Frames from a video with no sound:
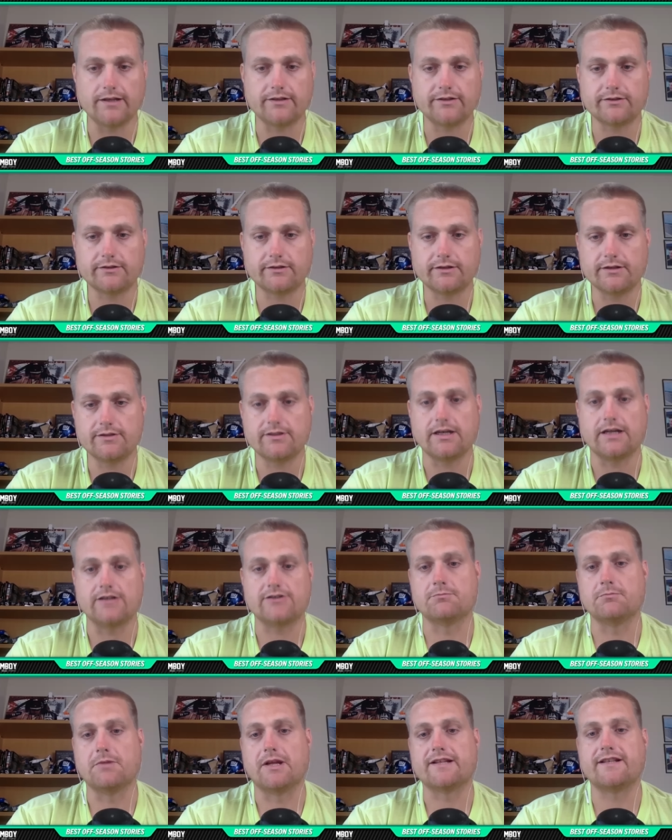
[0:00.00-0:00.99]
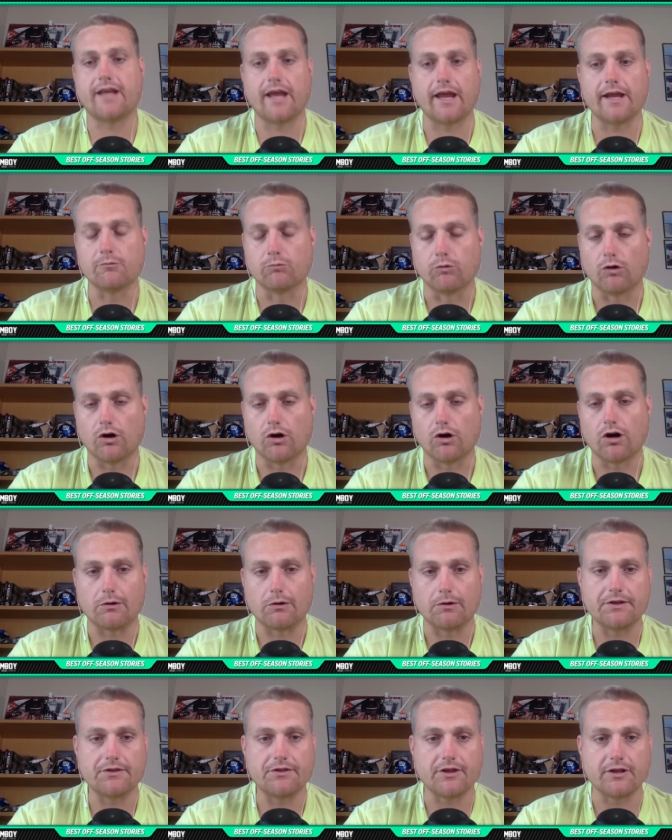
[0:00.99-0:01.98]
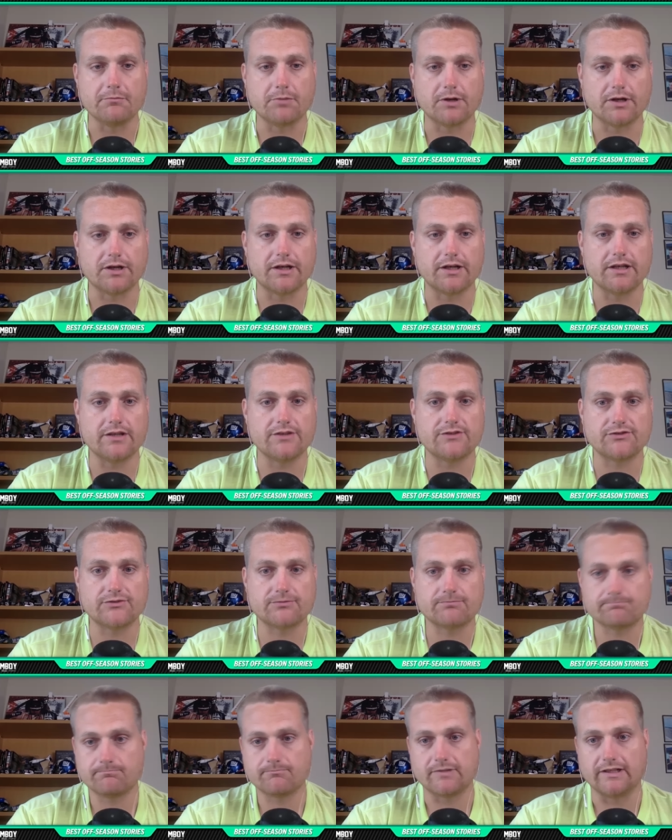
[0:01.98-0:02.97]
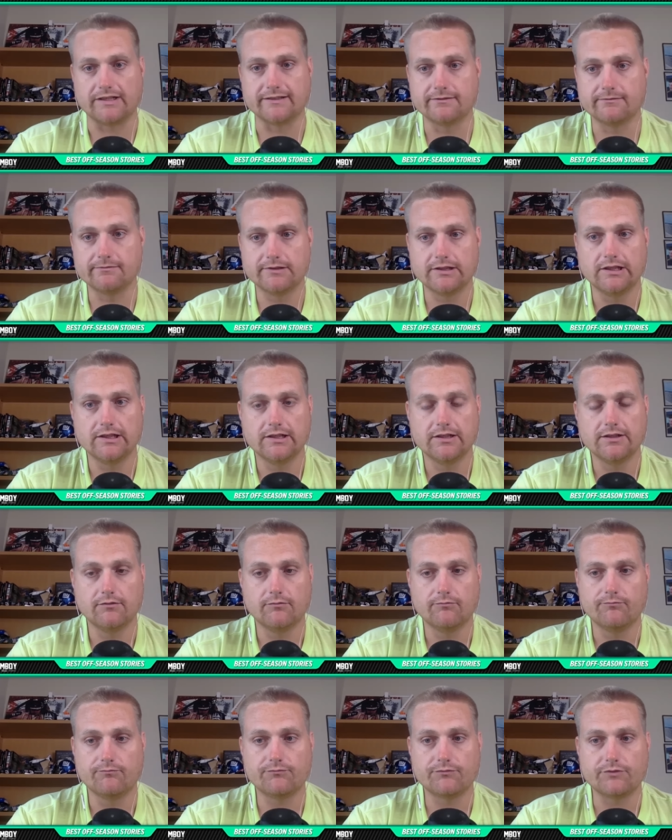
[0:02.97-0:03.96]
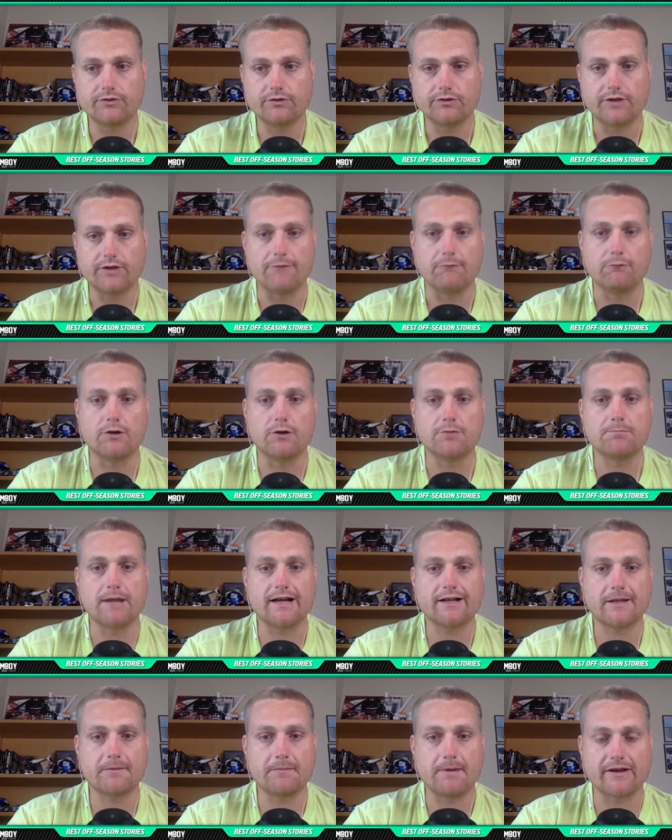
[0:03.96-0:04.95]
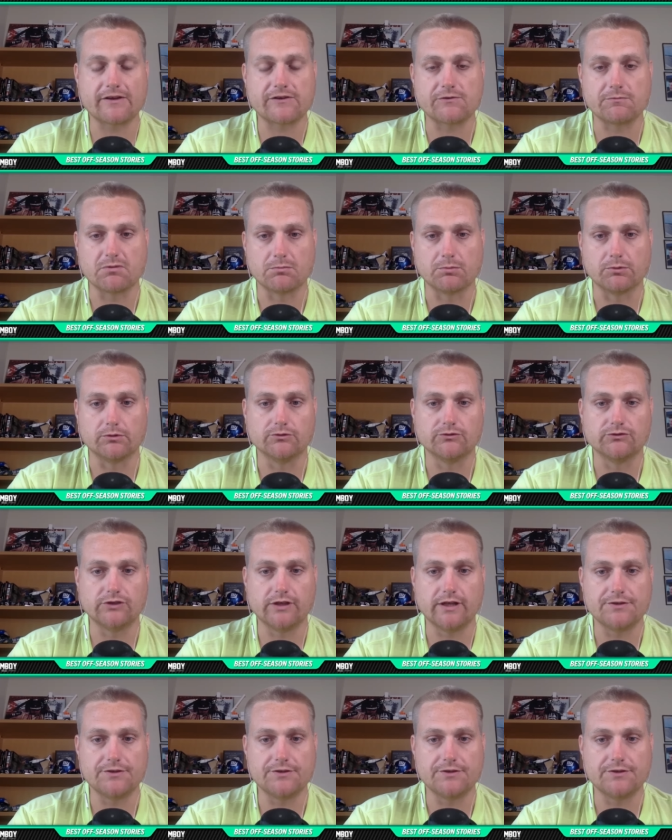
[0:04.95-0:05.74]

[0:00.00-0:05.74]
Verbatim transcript: and it, it's not some like cakewalk or anything, but it is like they've won back to back Super Bowls,